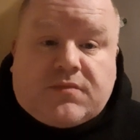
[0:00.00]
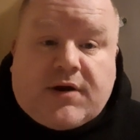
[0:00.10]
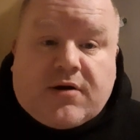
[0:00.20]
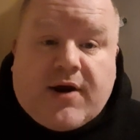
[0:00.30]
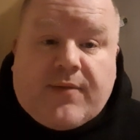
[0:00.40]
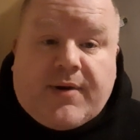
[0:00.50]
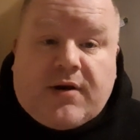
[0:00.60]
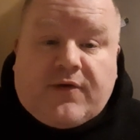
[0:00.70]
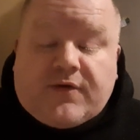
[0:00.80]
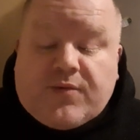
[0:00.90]
their
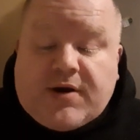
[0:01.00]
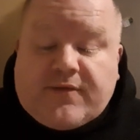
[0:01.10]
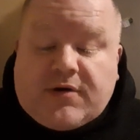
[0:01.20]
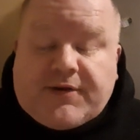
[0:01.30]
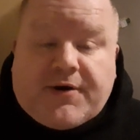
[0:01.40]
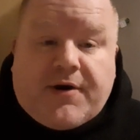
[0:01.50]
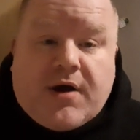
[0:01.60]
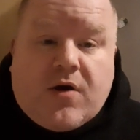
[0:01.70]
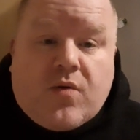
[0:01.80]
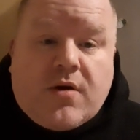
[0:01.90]
grandparents or whatever, that are
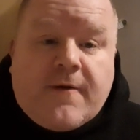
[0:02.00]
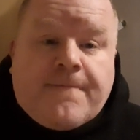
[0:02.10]
now